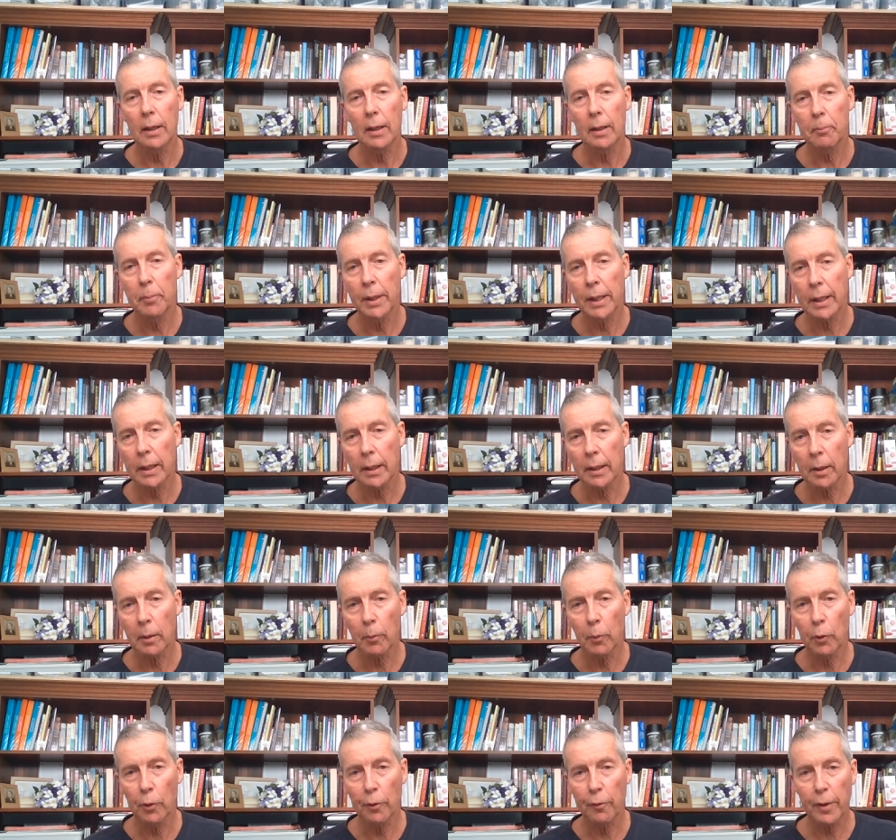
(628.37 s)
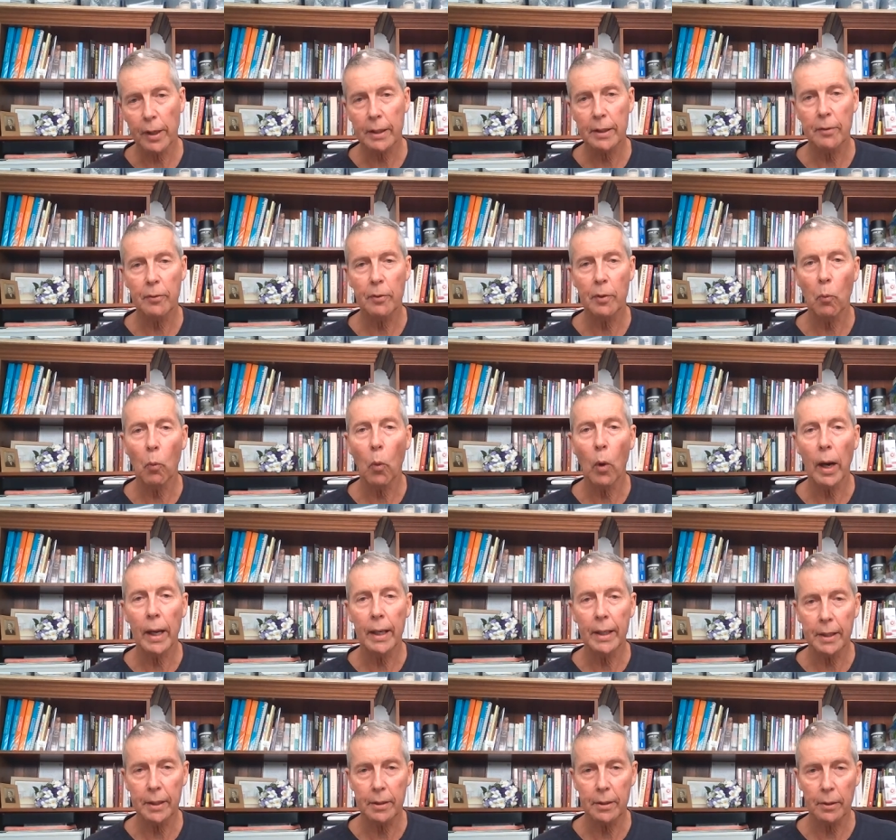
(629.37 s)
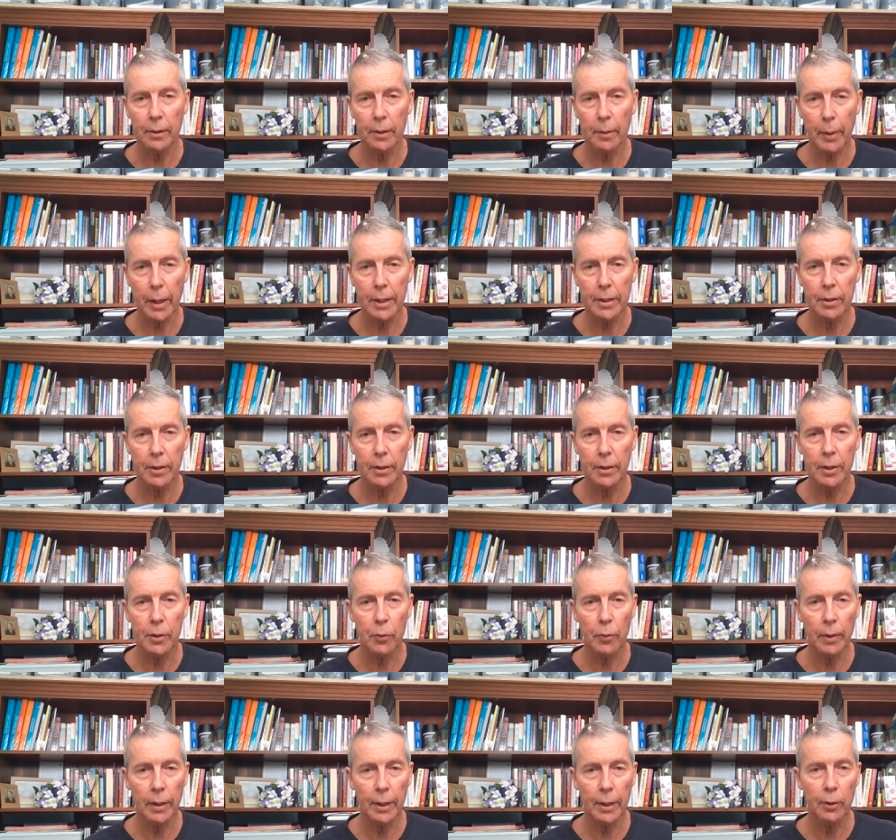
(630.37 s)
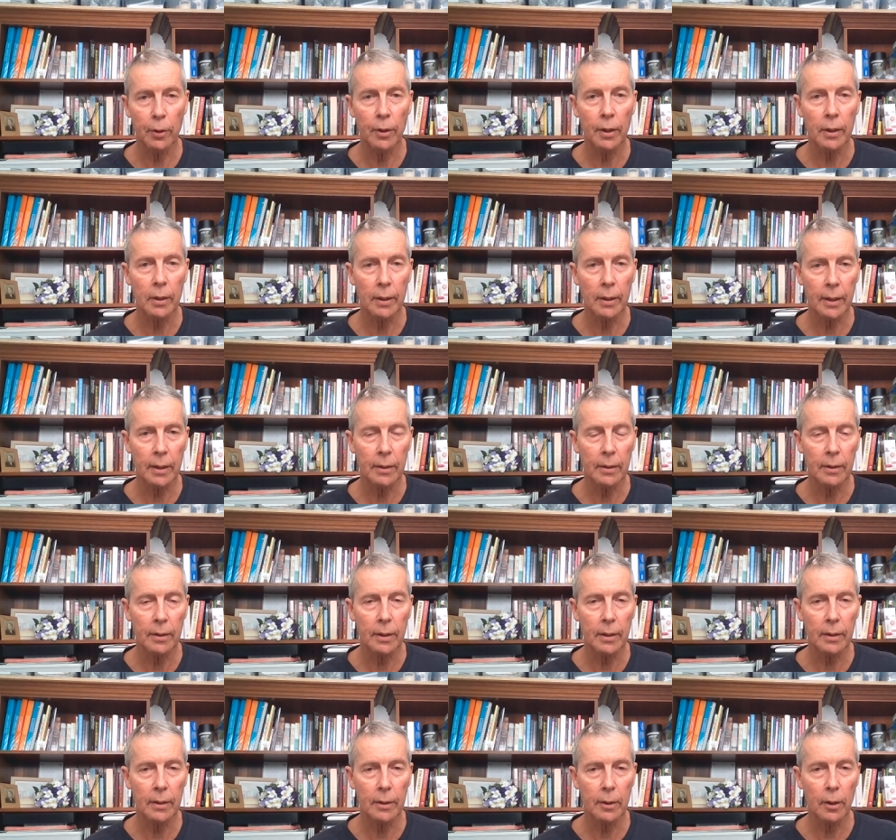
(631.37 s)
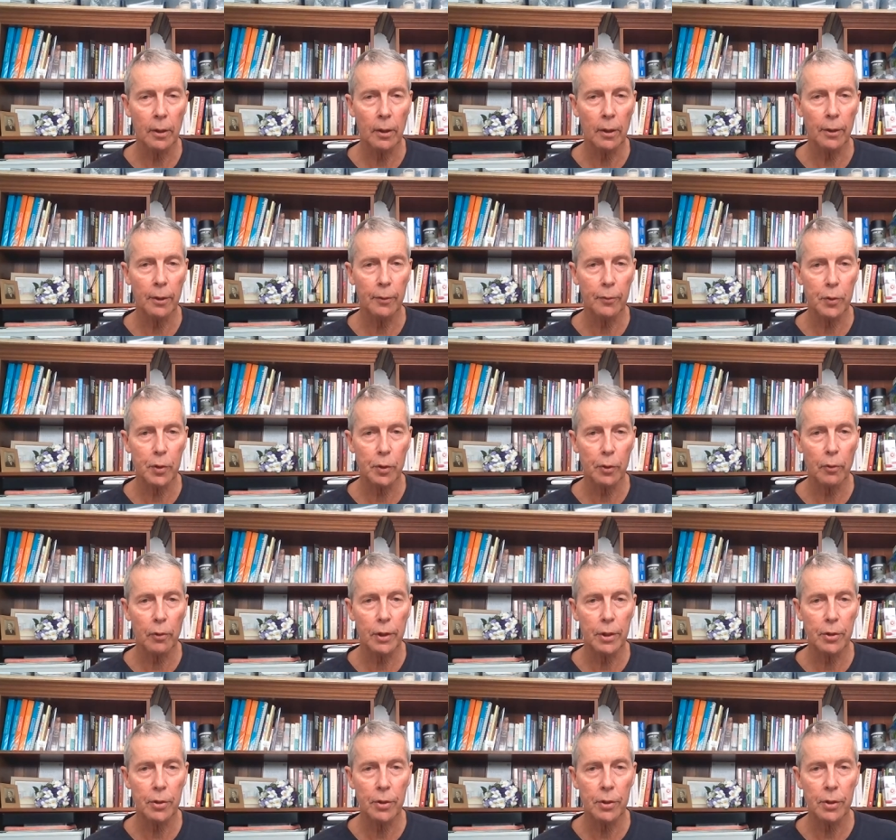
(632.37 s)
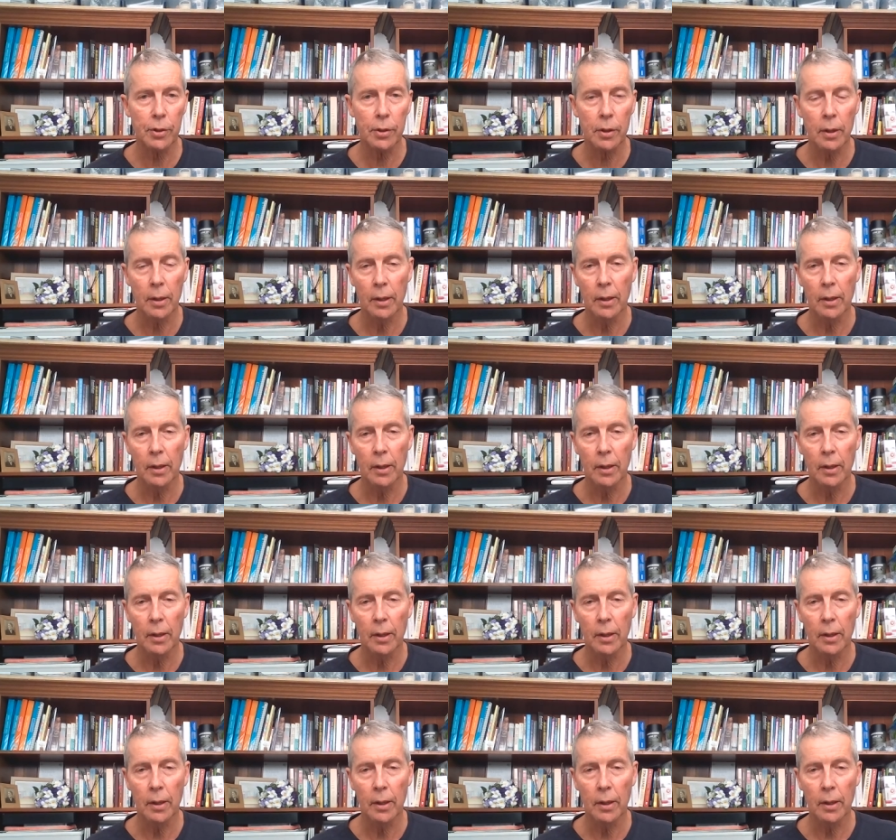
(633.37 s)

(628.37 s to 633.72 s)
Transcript: being a little more effective than waiting till the patient is really gurgling and got a lot of secretions